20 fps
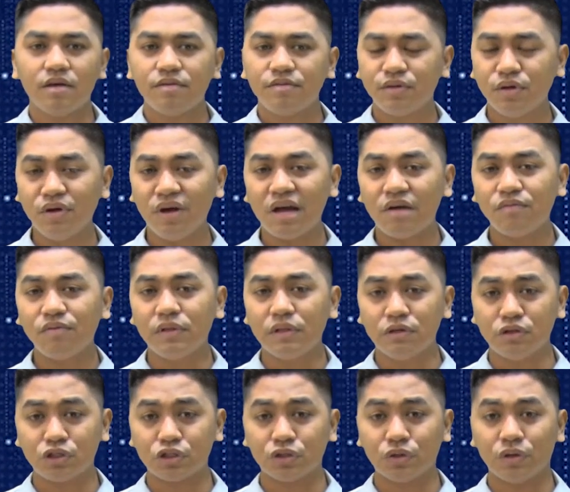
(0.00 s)
Through
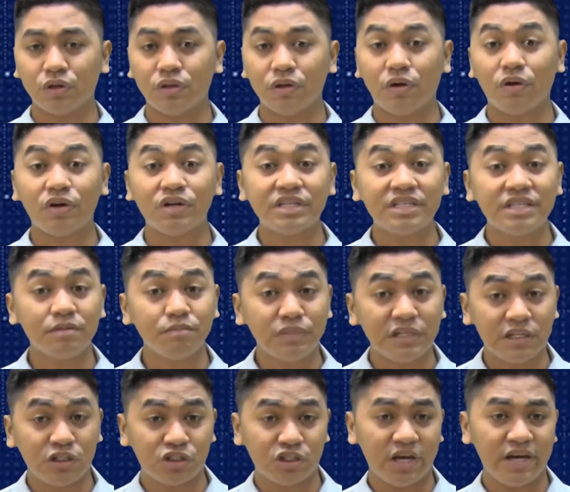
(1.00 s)
evolution, or
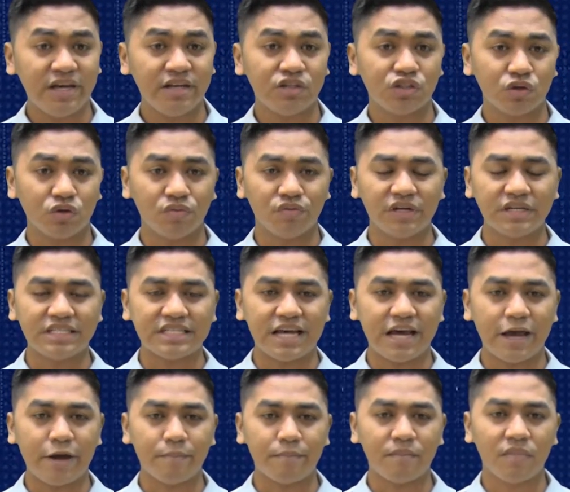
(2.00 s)
simply change over time,